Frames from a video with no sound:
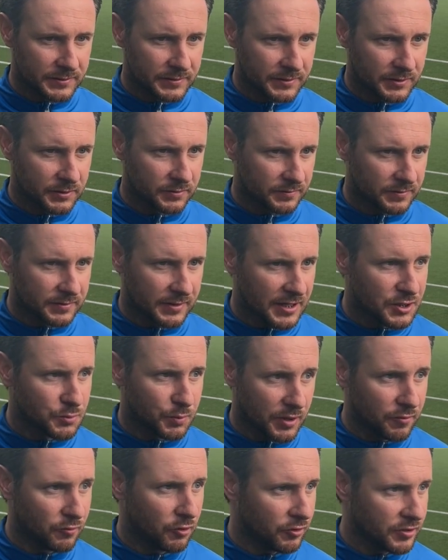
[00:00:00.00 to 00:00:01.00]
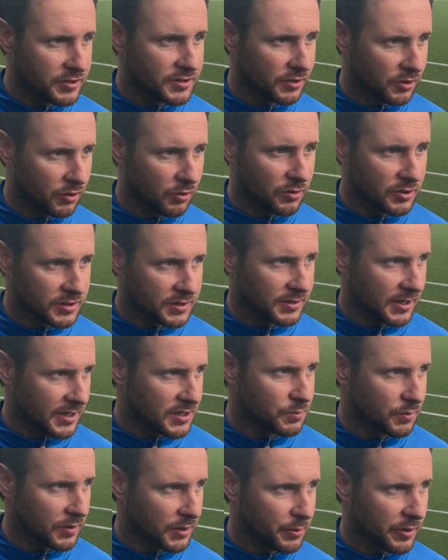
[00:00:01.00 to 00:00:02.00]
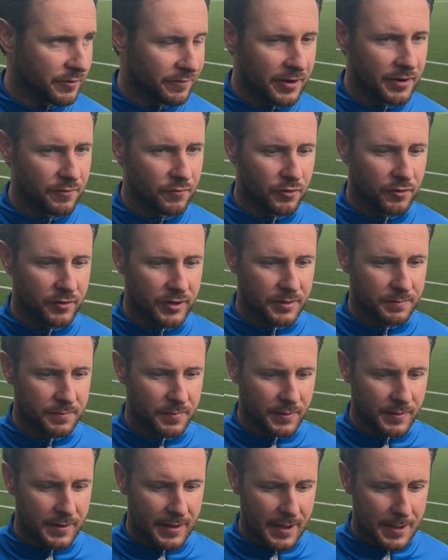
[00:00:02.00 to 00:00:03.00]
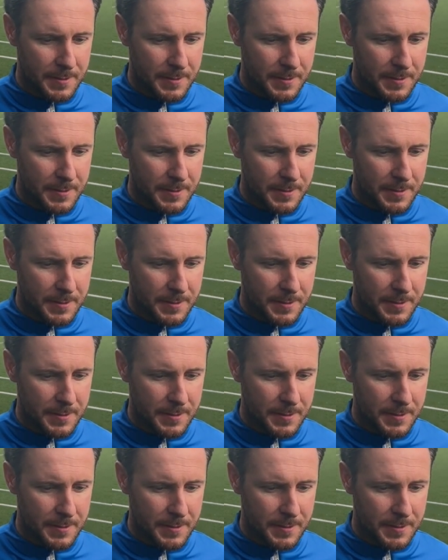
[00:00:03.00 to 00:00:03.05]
you know, that's why Rory's in goals and that's why we rate Rory. But,